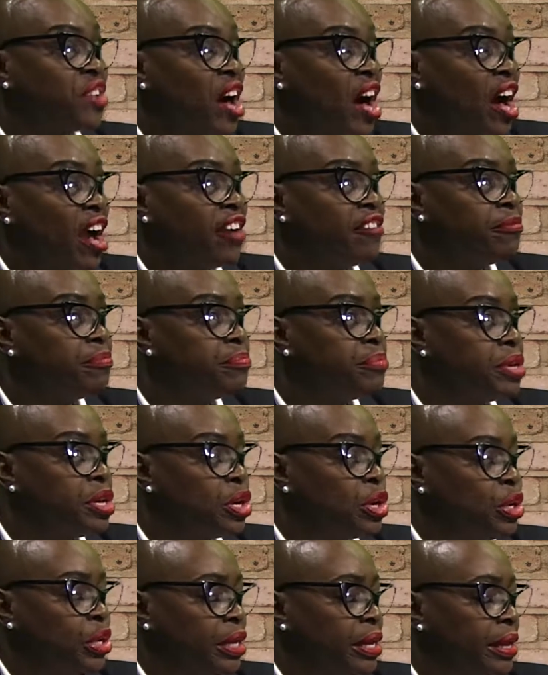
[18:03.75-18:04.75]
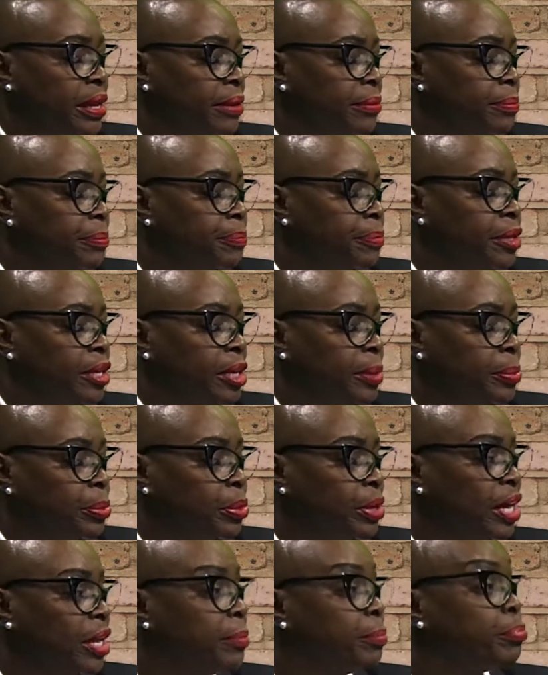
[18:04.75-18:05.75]
5 million
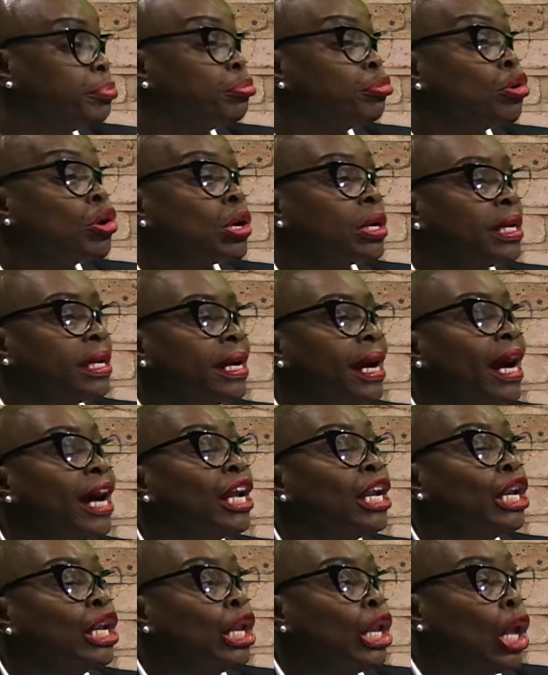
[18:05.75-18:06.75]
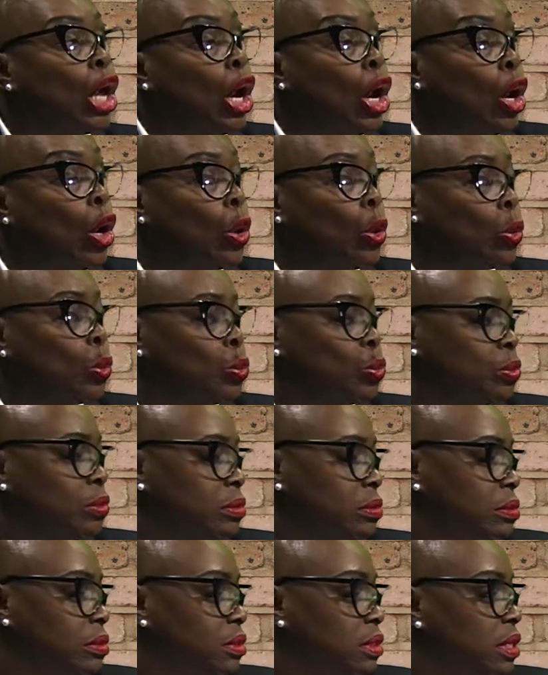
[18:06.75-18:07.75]
people in Brooklyn alone
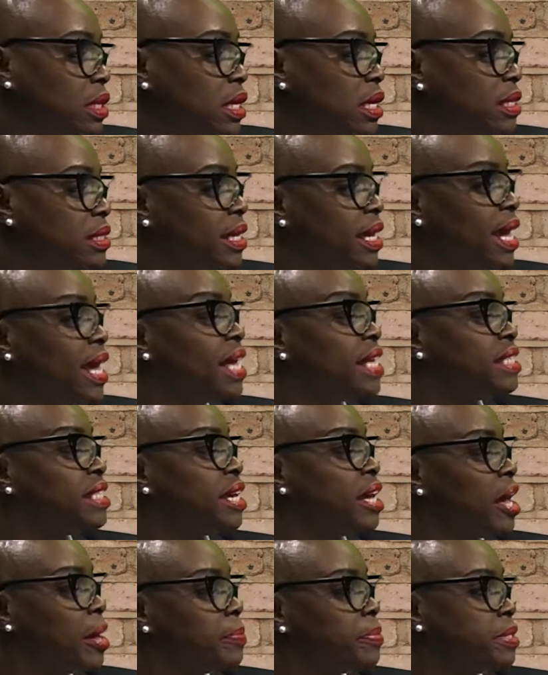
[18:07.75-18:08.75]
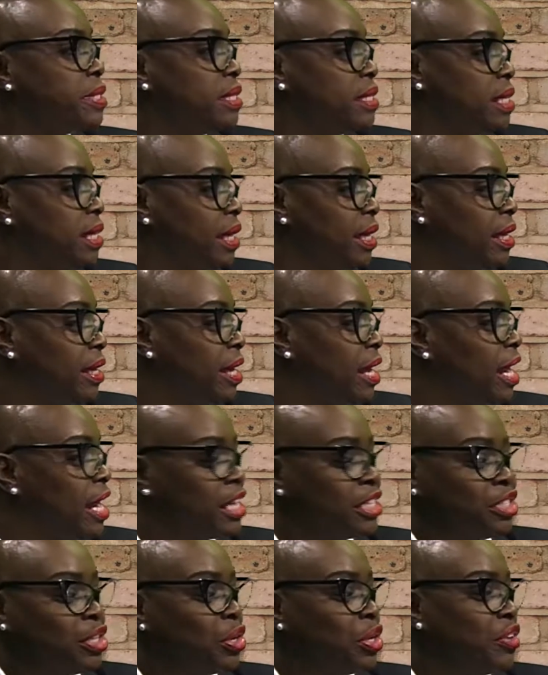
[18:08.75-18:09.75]
that has Hep C
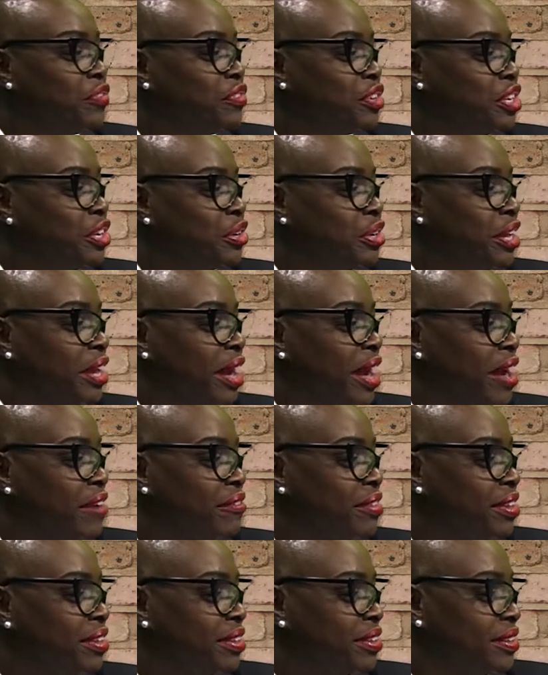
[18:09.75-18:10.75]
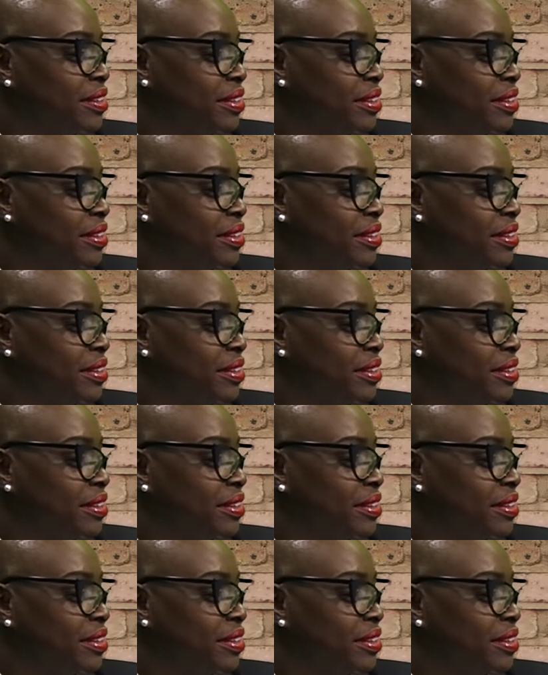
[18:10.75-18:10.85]
and don't even know they have it?